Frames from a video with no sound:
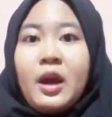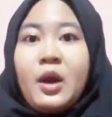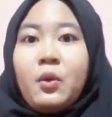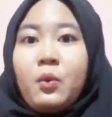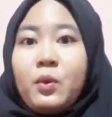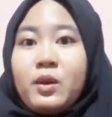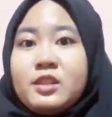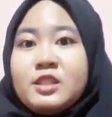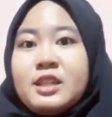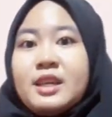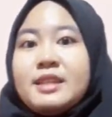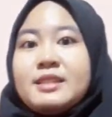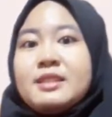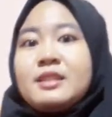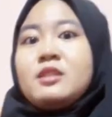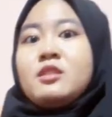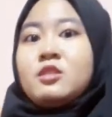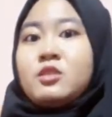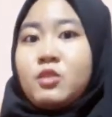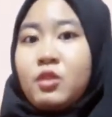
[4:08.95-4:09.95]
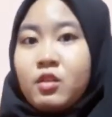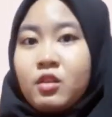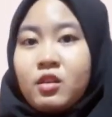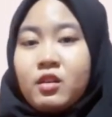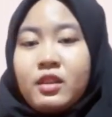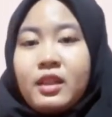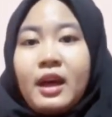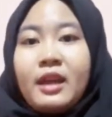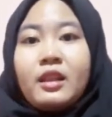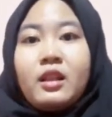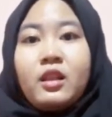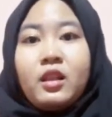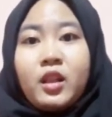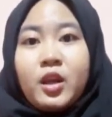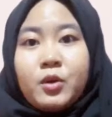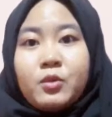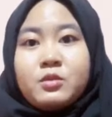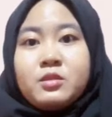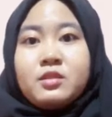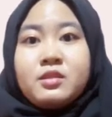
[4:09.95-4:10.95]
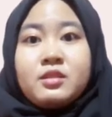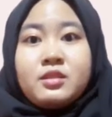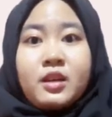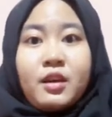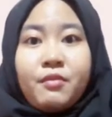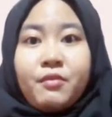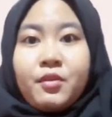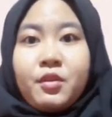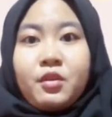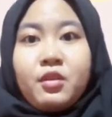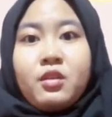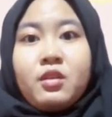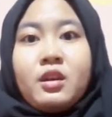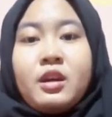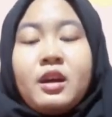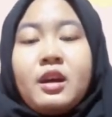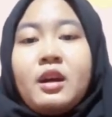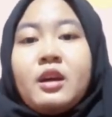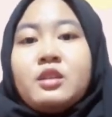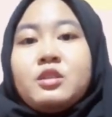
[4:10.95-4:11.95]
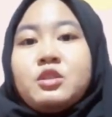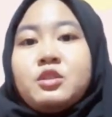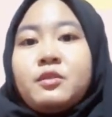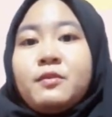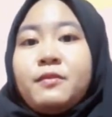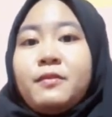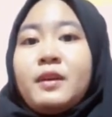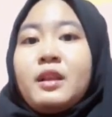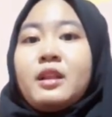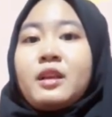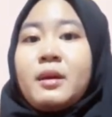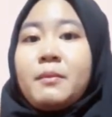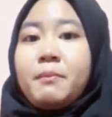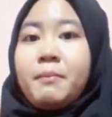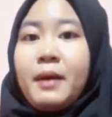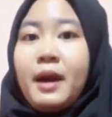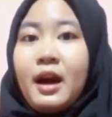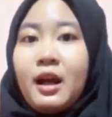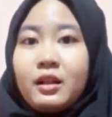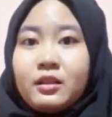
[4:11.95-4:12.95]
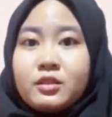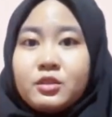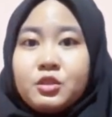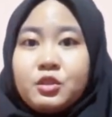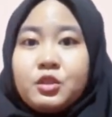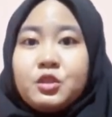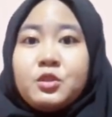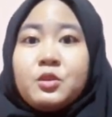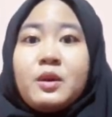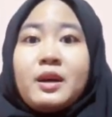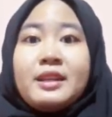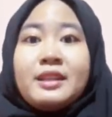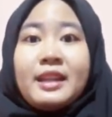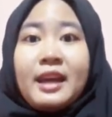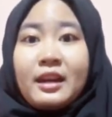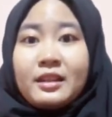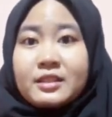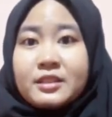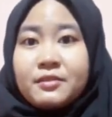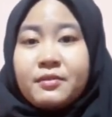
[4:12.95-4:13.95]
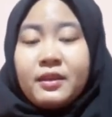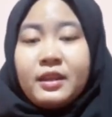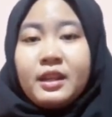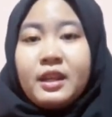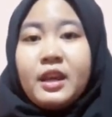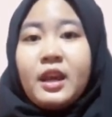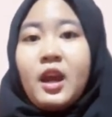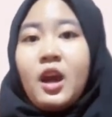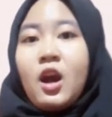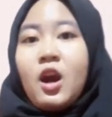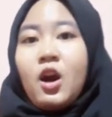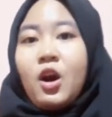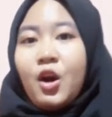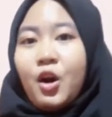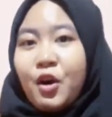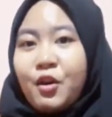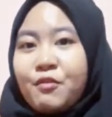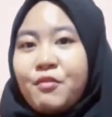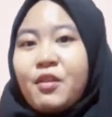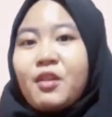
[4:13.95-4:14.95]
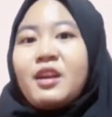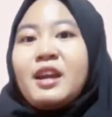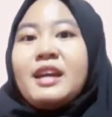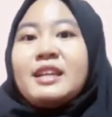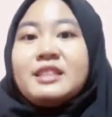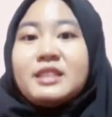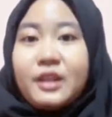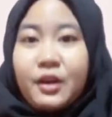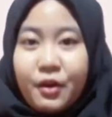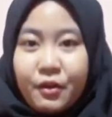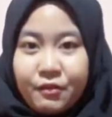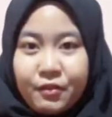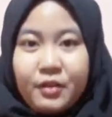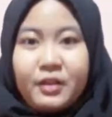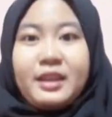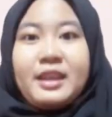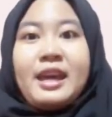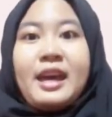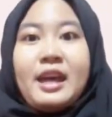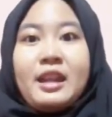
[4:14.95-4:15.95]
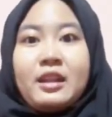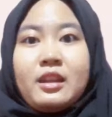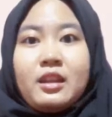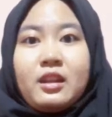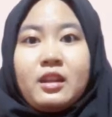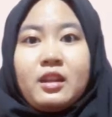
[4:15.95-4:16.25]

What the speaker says: which is a disorder that allows the sufferer to feel compelled to do an activity over and over again.